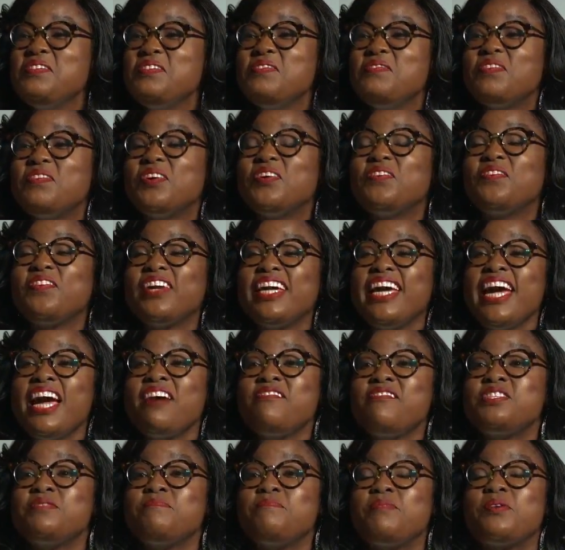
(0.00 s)
we
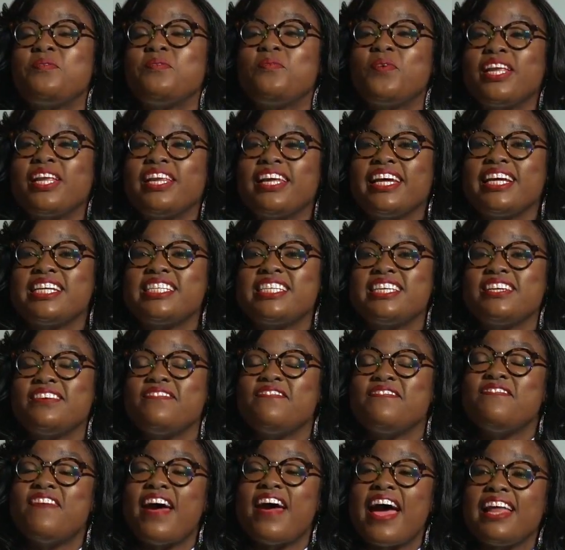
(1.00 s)
have to be willing to
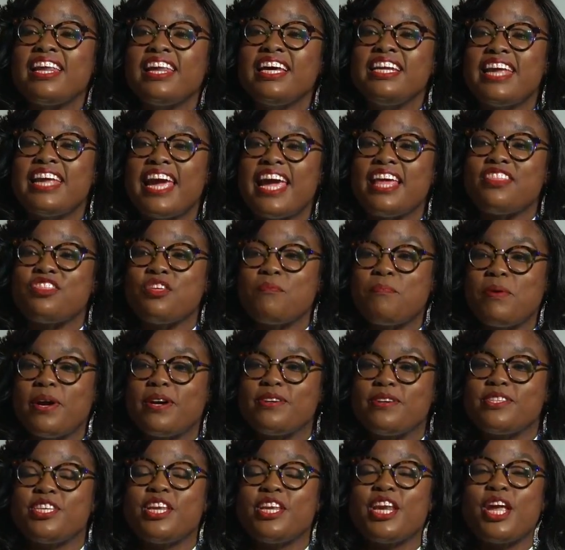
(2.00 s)
validate the
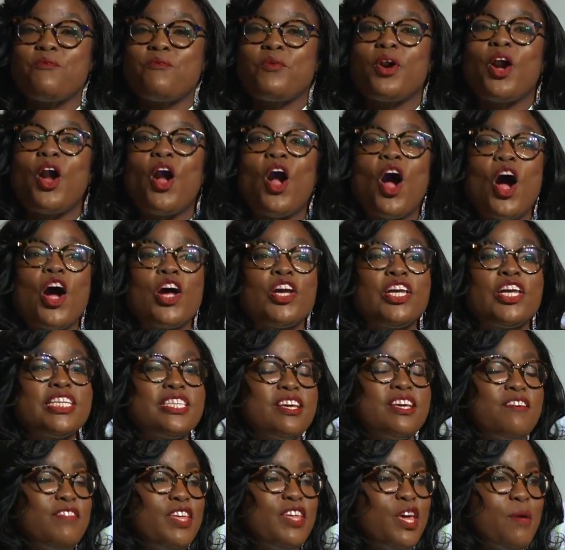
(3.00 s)
person regardless
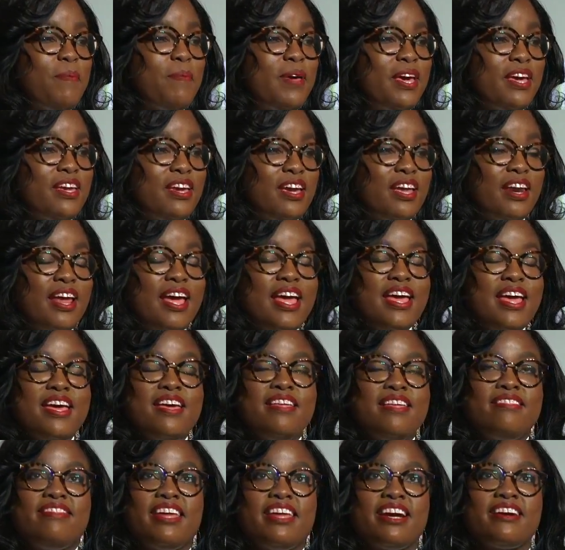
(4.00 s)
of the opinion.
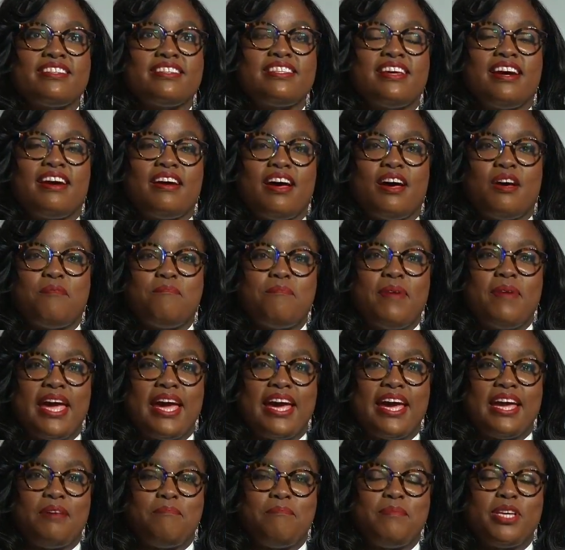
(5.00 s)
There's a
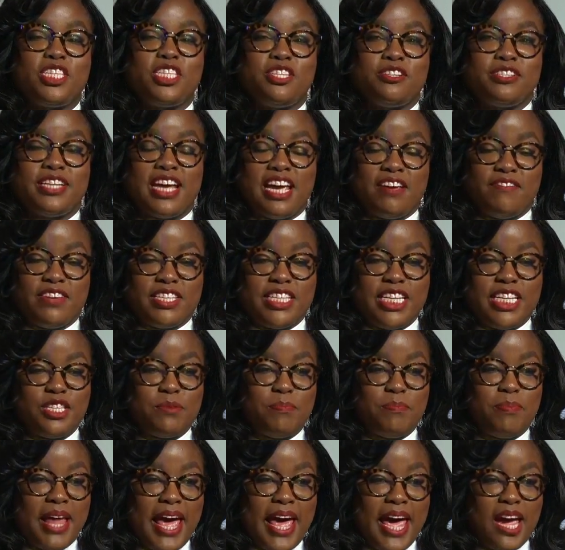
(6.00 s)
man, Mr. Davis, he's a
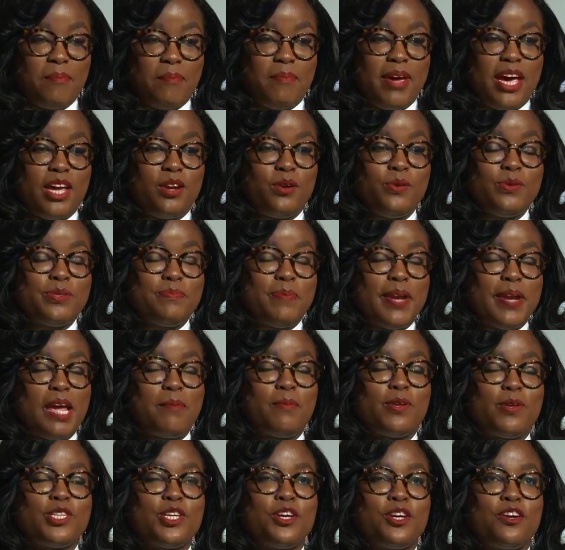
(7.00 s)
black man who's been
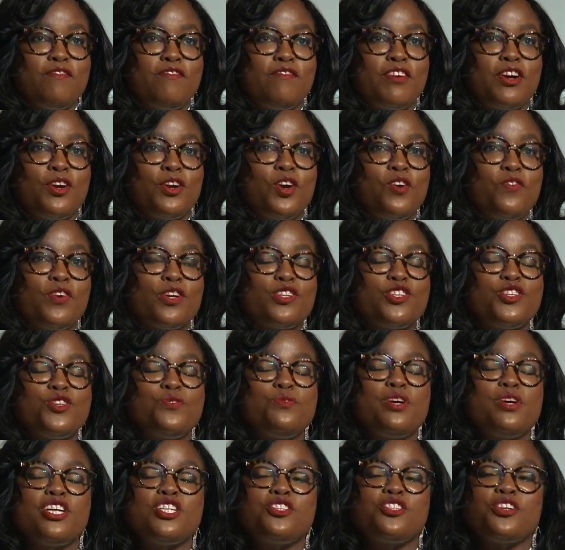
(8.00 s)
able to convert over
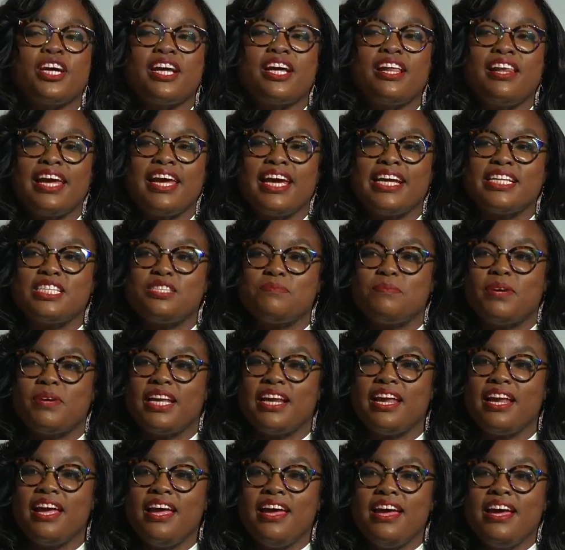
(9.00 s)
200
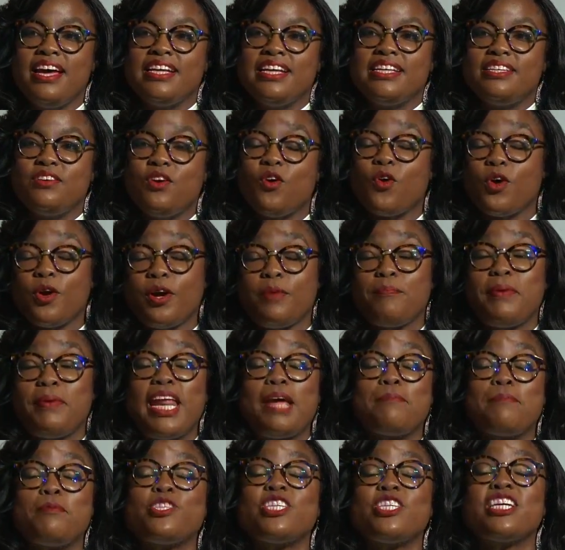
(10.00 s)
Klansmen, or been
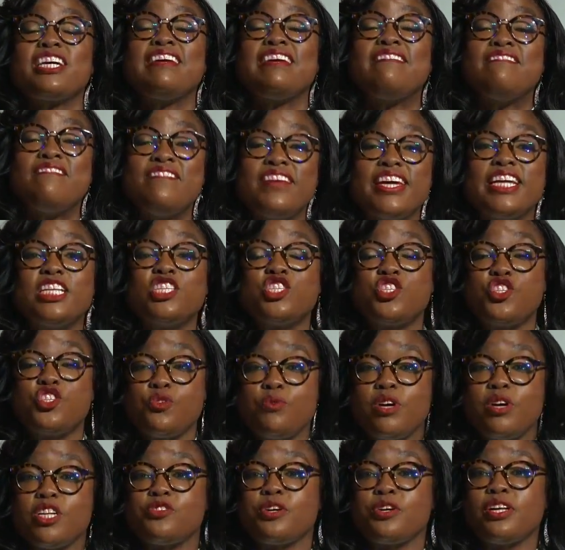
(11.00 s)
able to convince
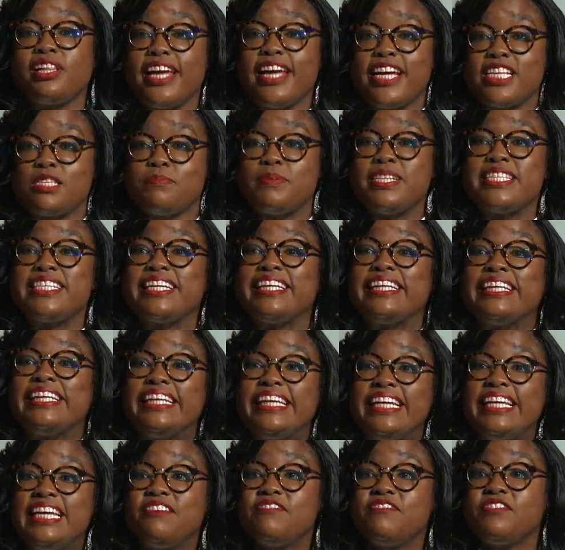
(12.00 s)
200 Klansmen to
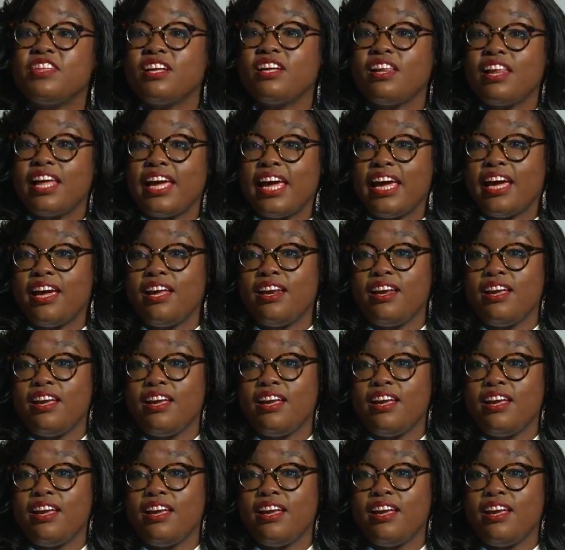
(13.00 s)
leave the Klan